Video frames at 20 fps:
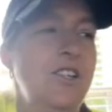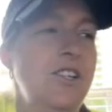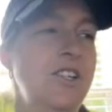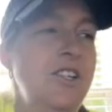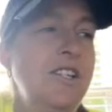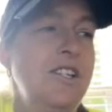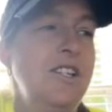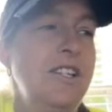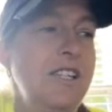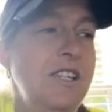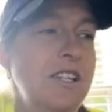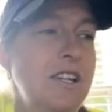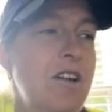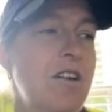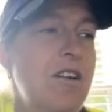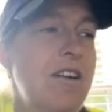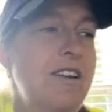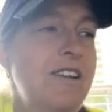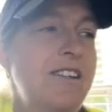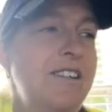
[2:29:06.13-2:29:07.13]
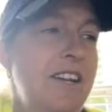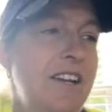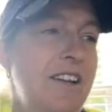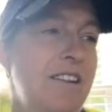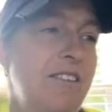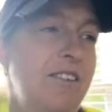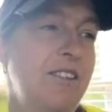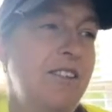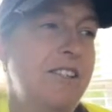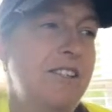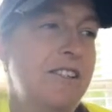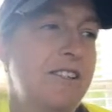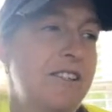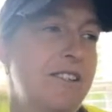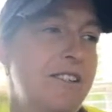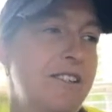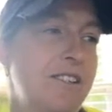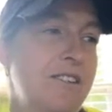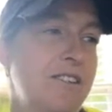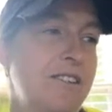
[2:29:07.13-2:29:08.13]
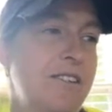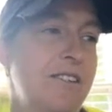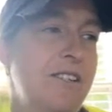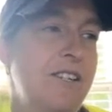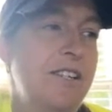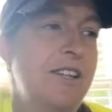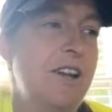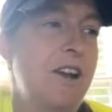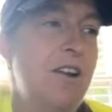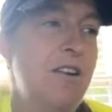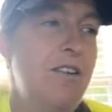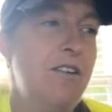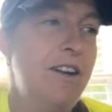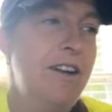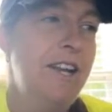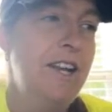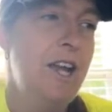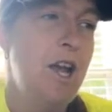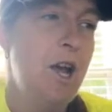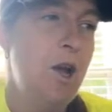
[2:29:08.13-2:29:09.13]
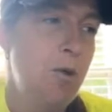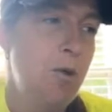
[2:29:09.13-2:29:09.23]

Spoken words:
she just needs to go ahead and tell us. She already